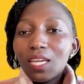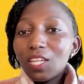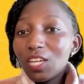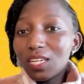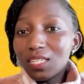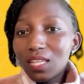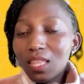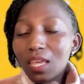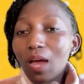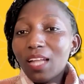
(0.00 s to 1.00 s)
10 years,
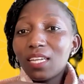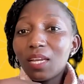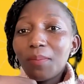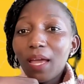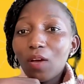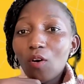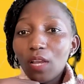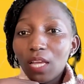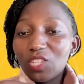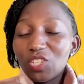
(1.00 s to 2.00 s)
they attended my
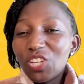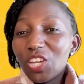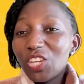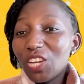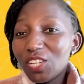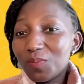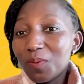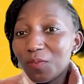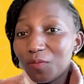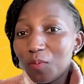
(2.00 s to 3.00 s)
college 10 years
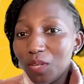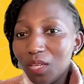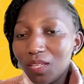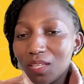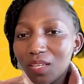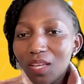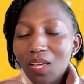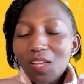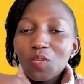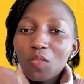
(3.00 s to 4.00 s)
before me.
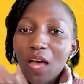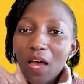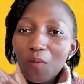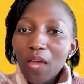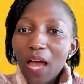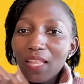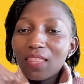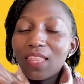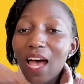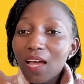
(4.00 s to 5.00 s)
So that
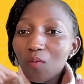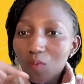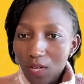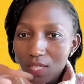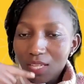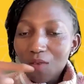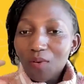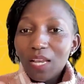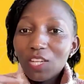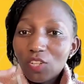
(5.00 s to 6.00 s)
was a
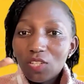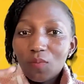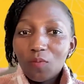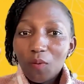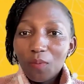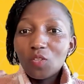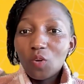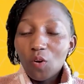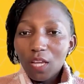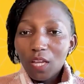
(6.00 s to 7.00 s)
relationship for me
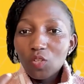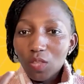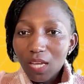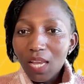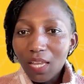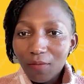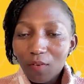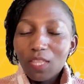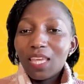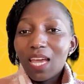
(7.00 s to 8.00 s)
to connect on that
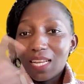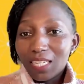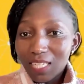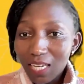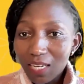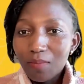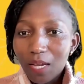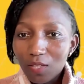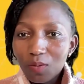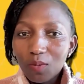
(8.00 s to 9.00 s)
level, that they had attended
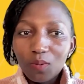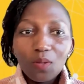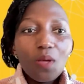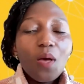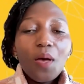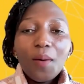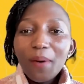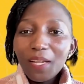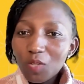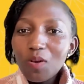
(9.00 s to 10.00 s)
my school.
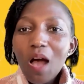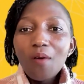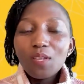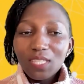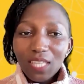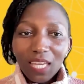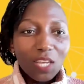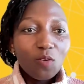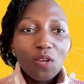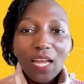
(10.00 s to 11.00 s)
But two, I was
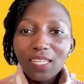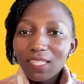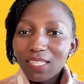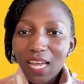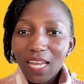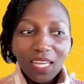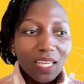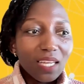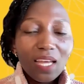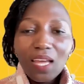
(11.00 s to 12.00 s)
keen on
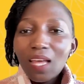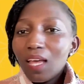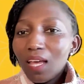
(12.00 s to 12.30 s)
understanding